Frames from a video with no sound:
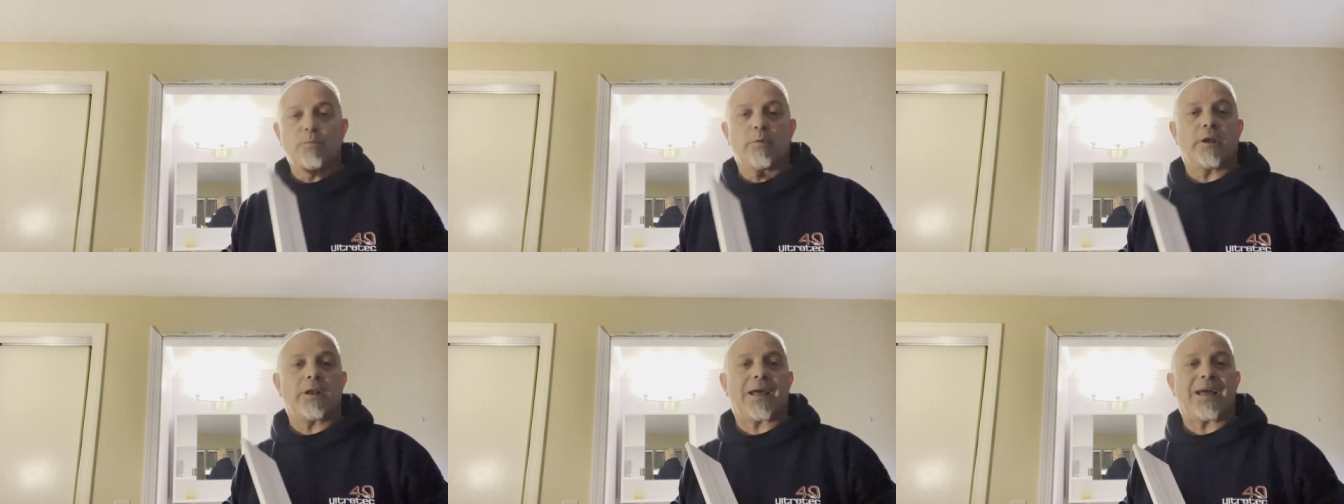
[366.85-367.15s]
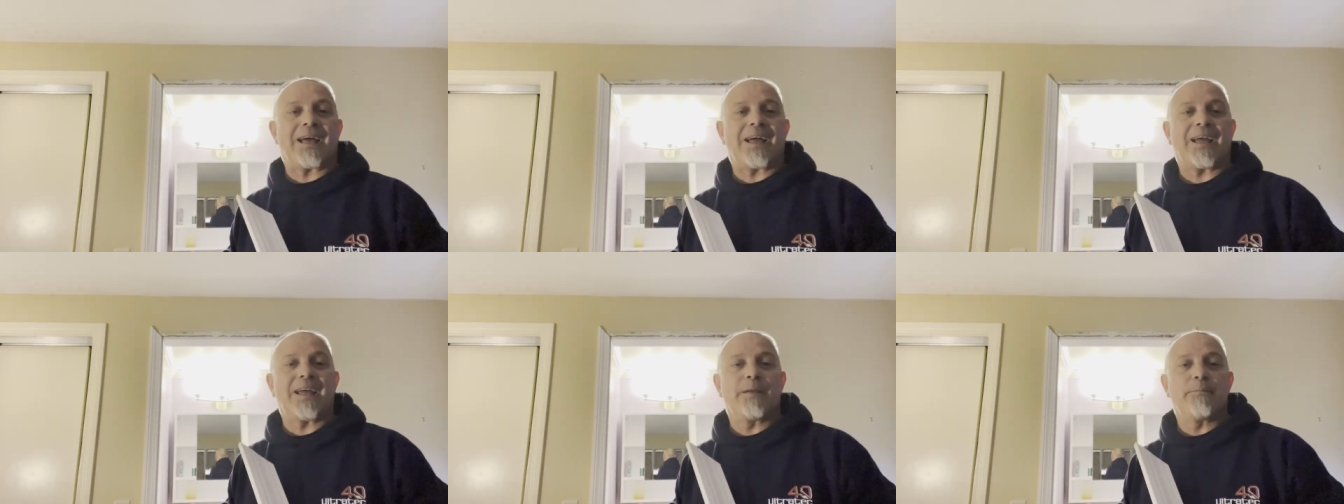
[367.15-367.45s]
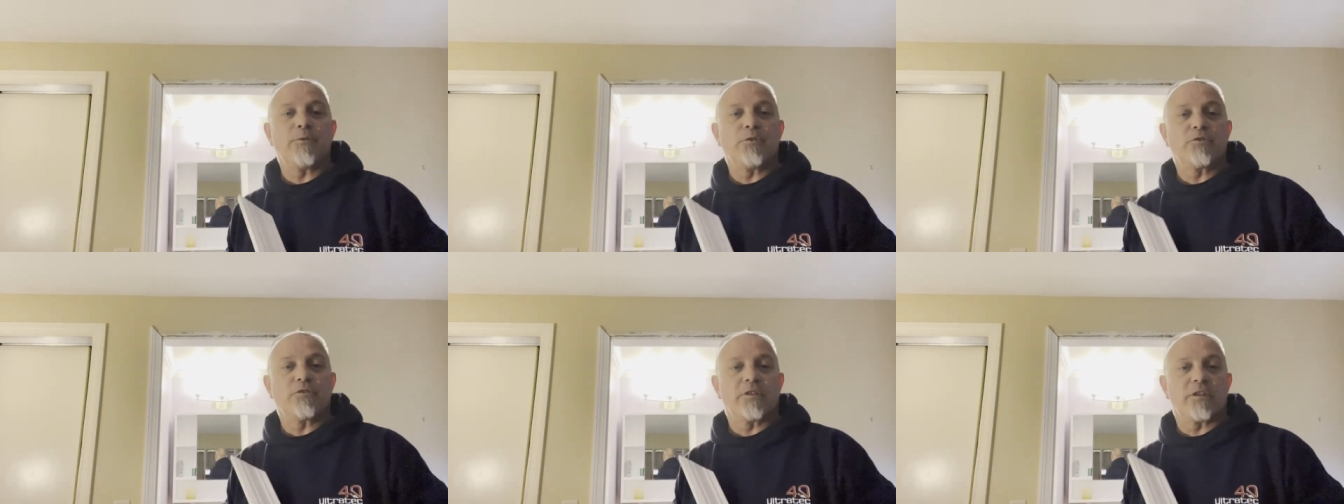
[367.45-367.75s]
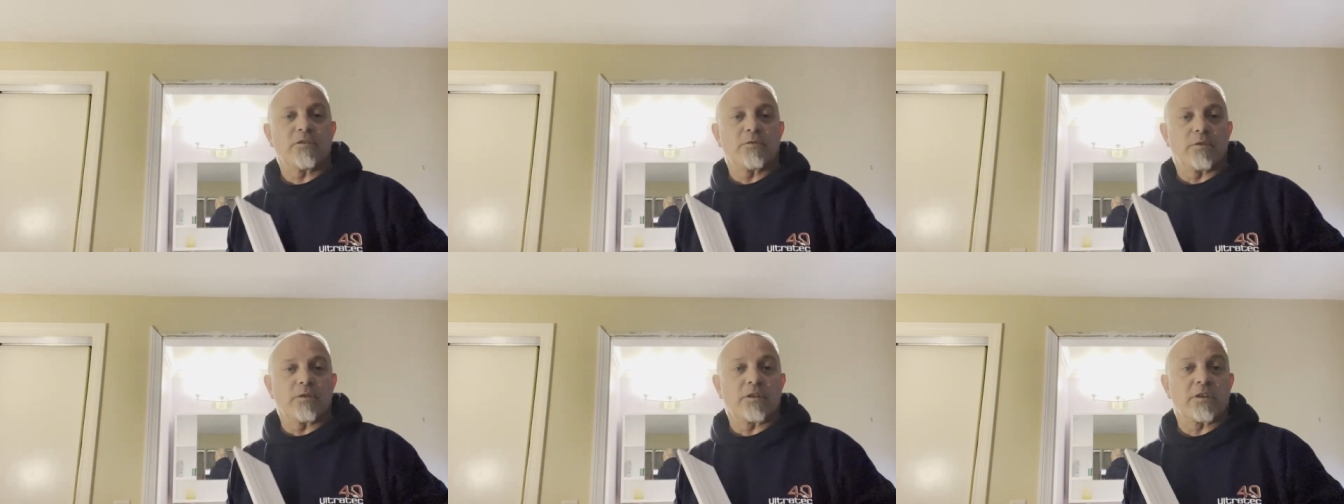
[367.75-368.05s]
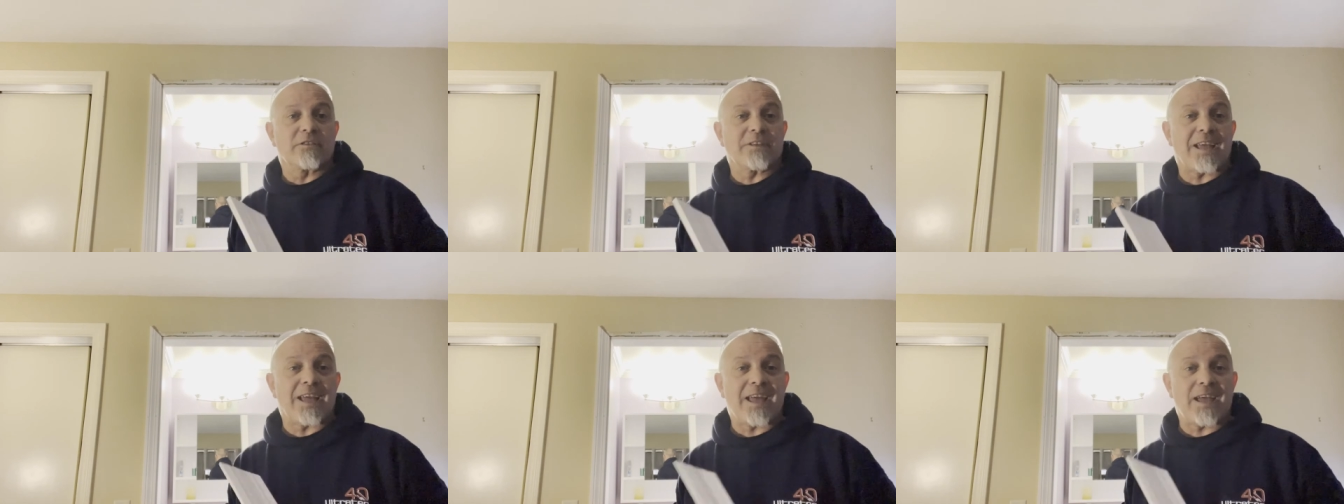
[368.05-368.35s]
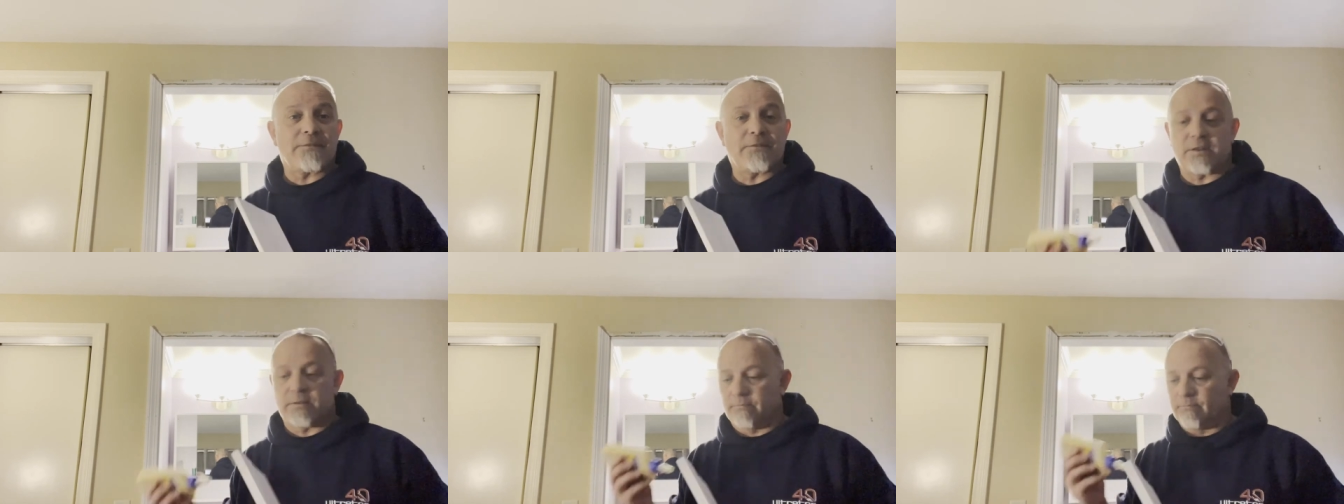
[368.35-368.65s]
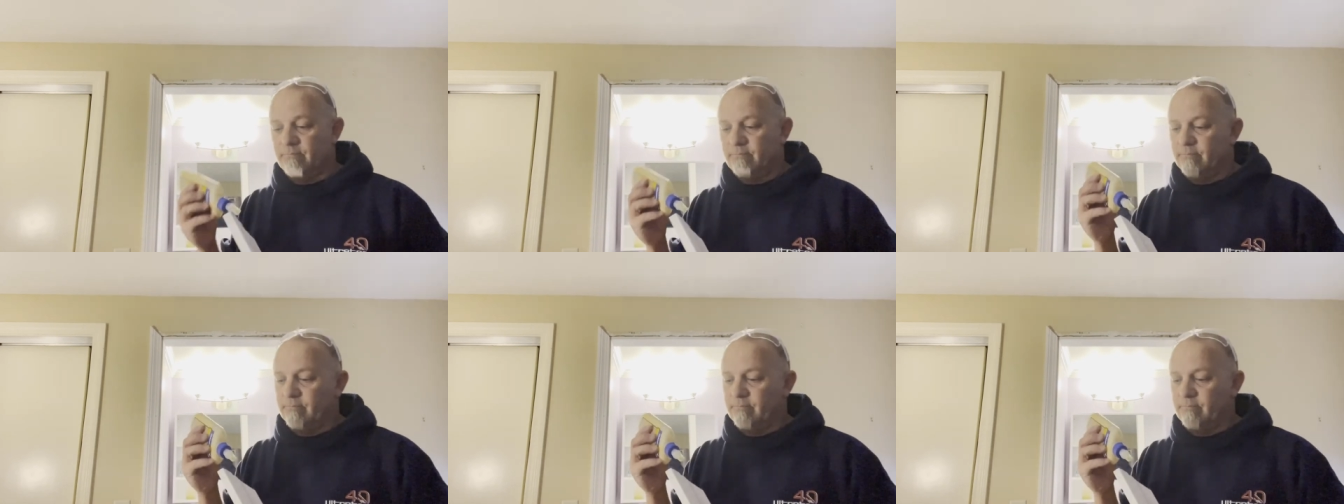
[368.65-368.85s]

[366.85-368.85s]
but I am using this one because I have it.